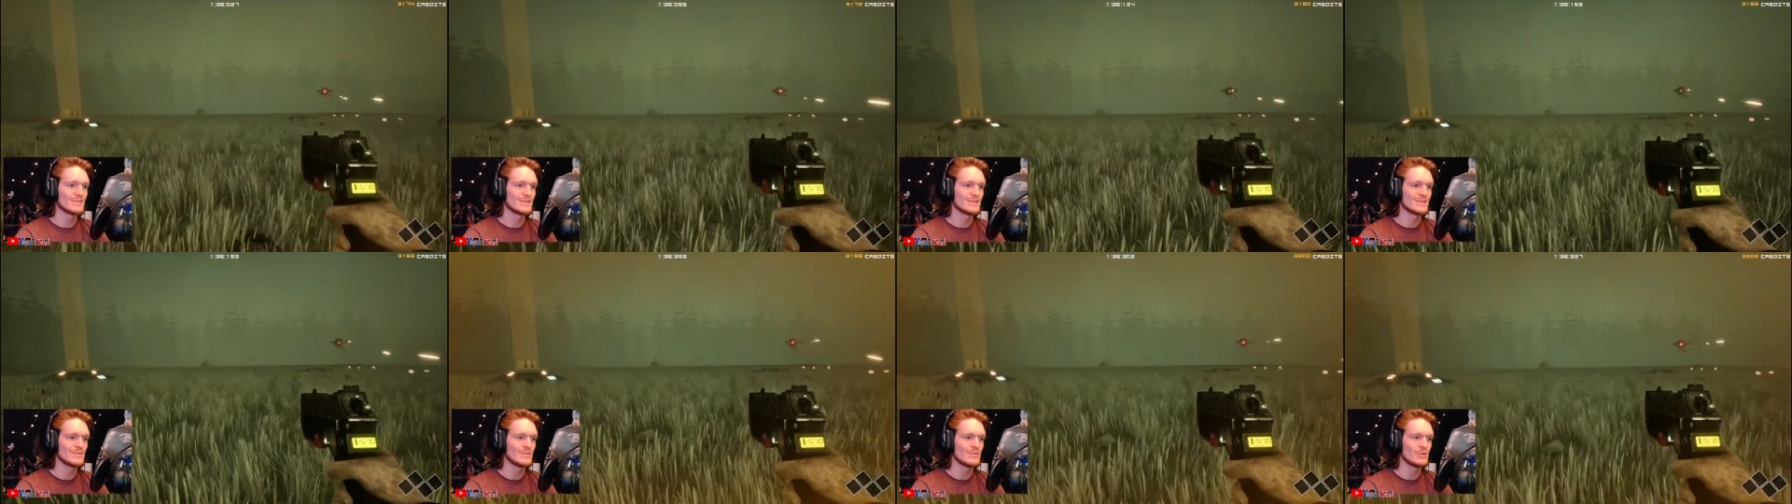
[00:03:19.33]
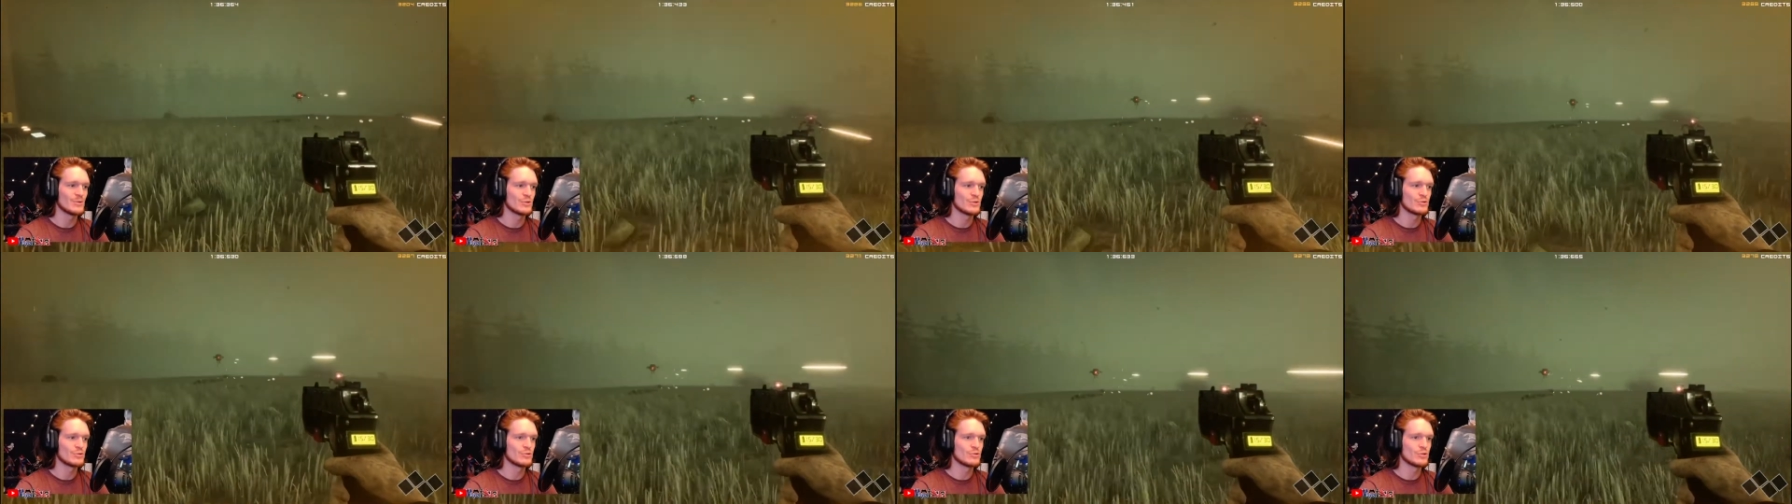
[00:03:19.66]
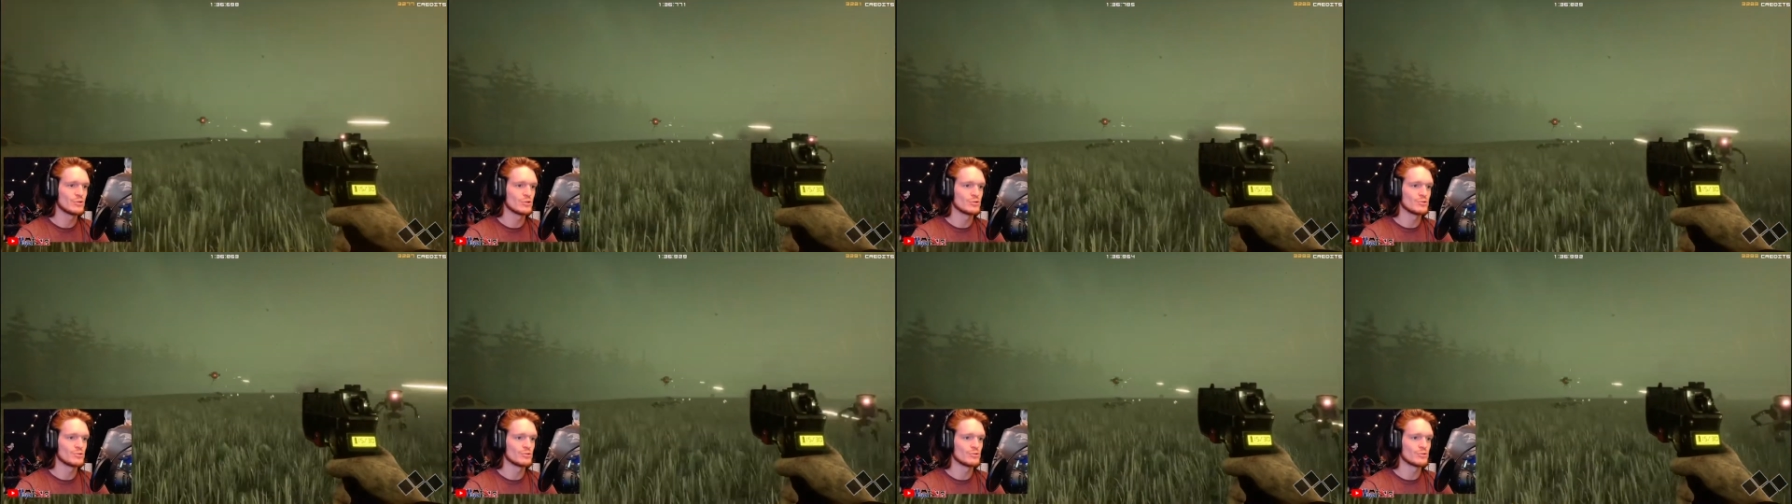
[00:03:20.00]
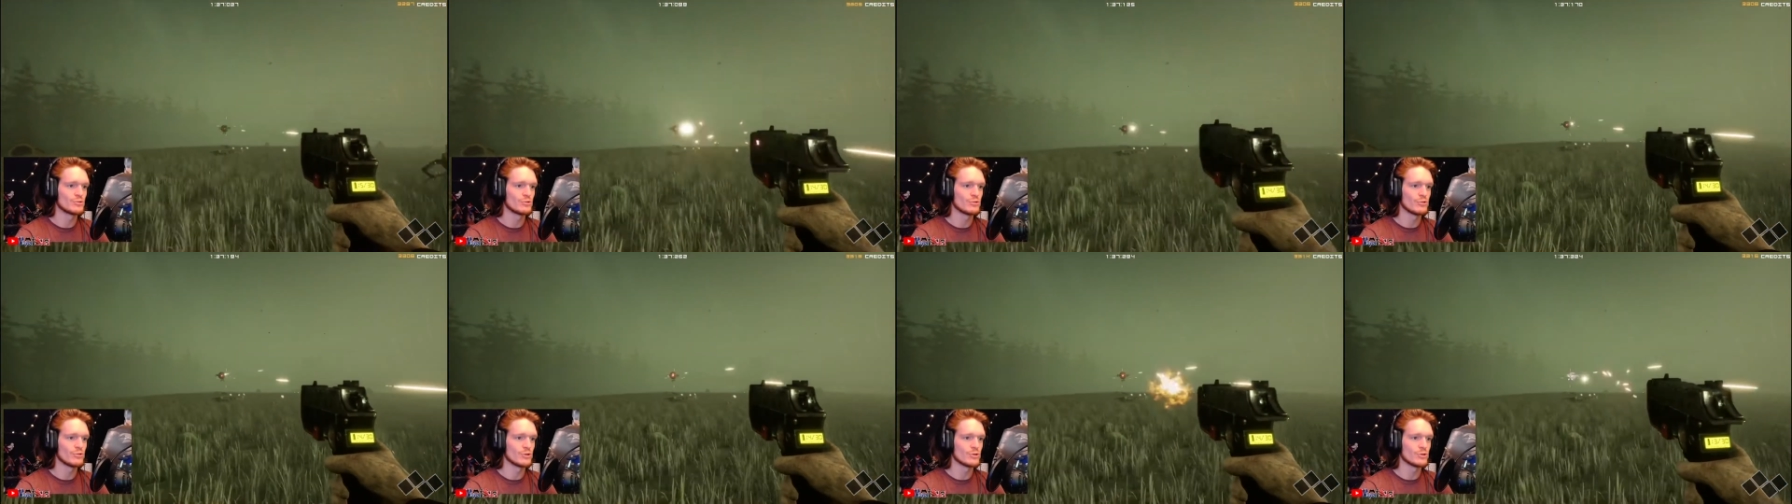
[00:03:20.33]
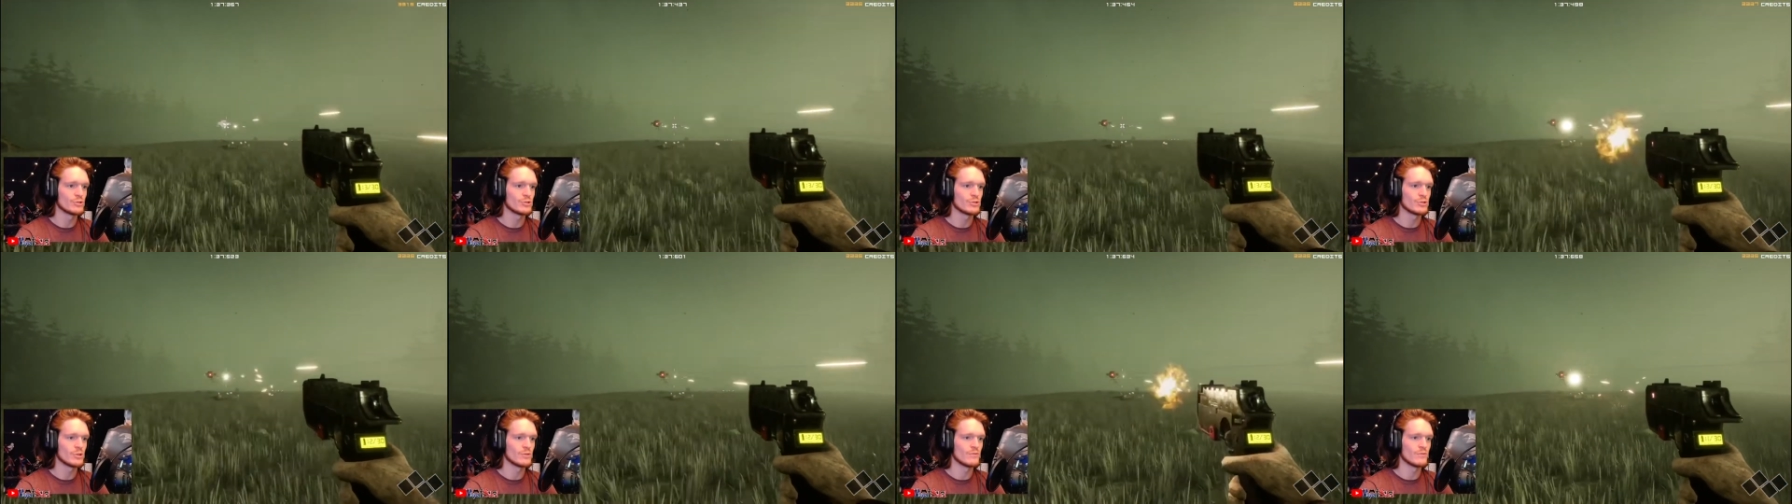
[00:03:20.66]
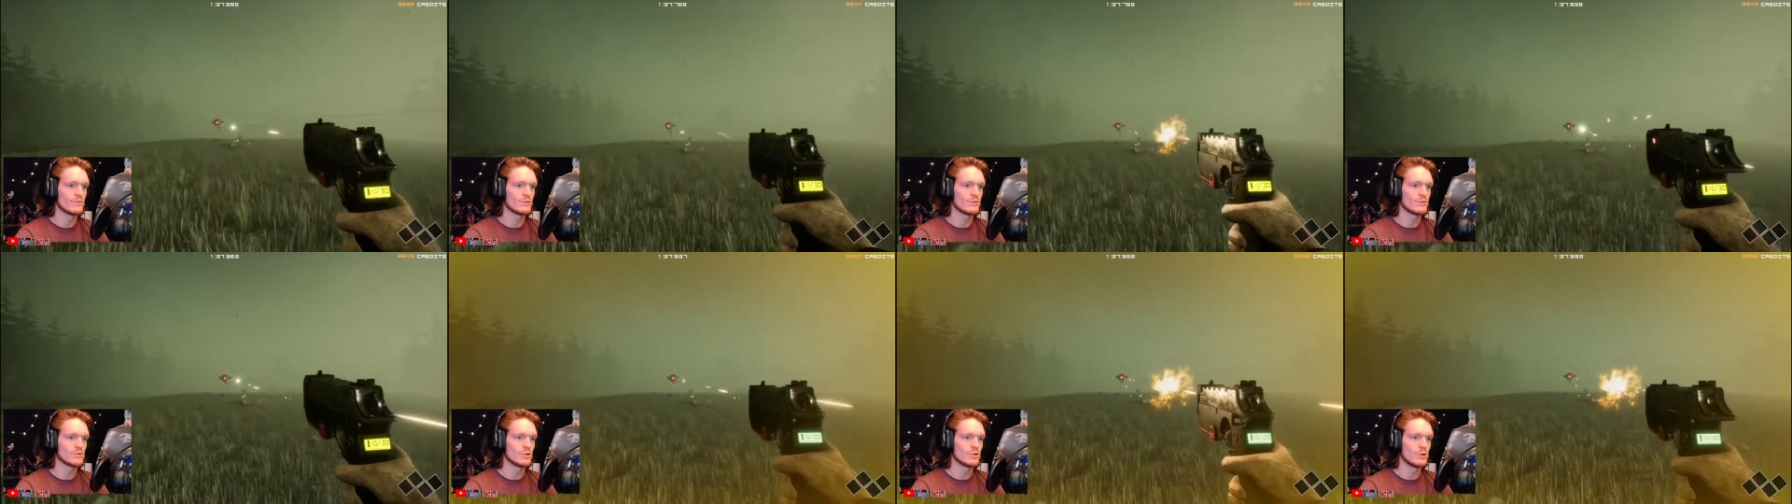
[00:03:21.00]
gonna be like, this is the greatest game of
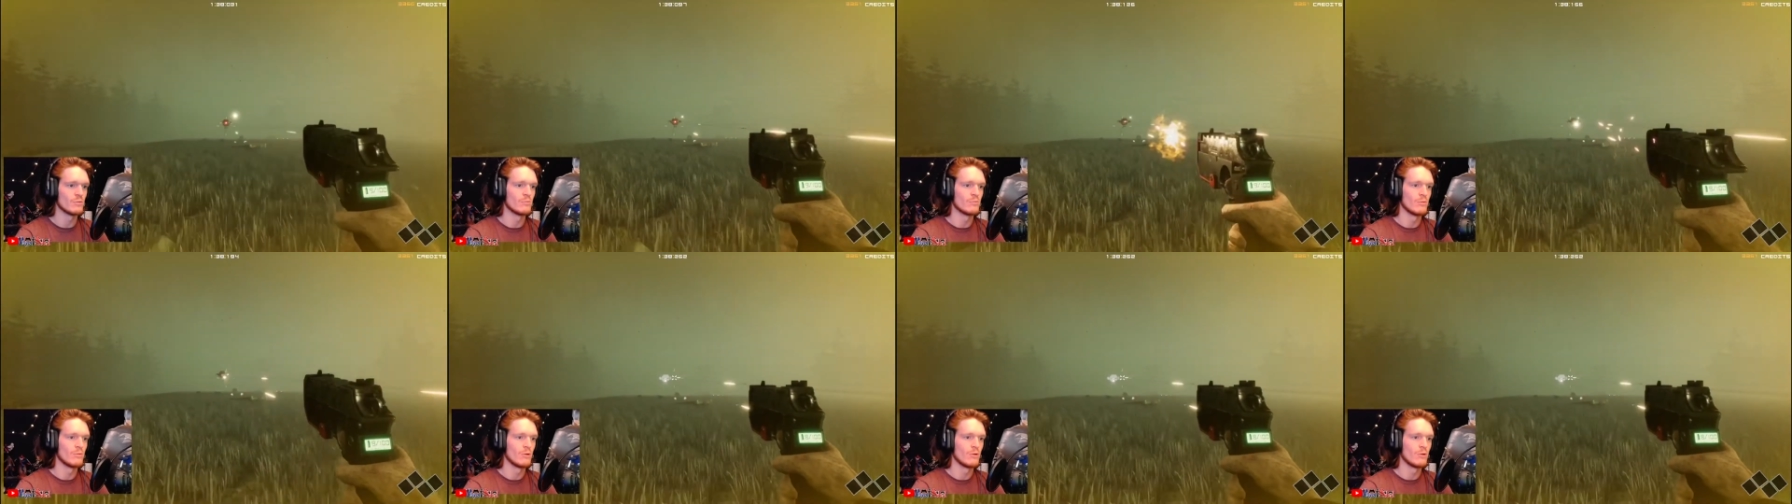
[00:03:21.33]
all time.